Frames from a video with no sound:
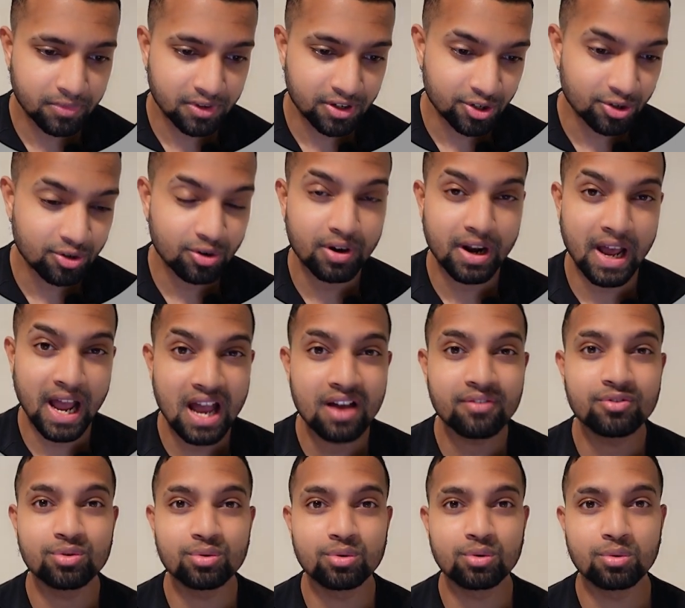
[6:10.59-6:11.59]
You don't
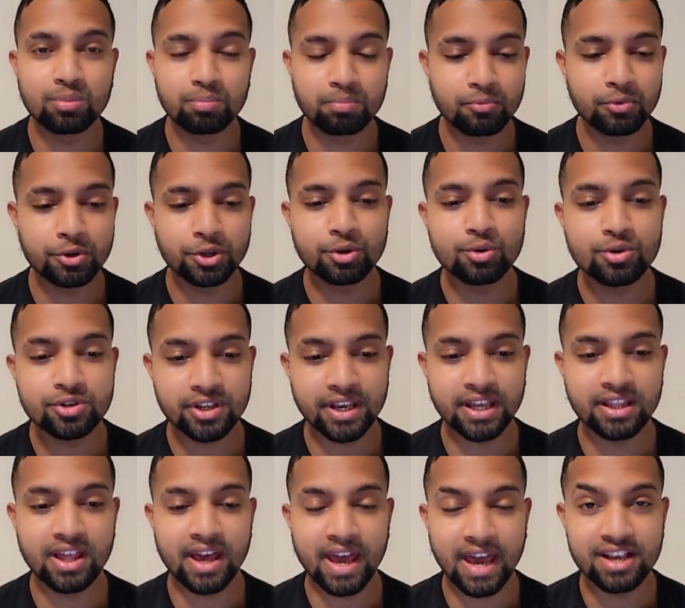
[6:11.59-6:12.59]
have to use
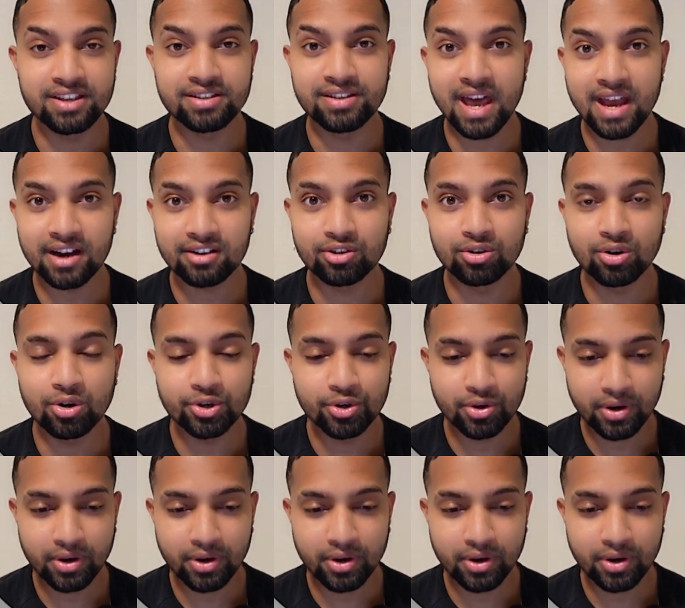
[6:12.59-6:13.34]
the exact code.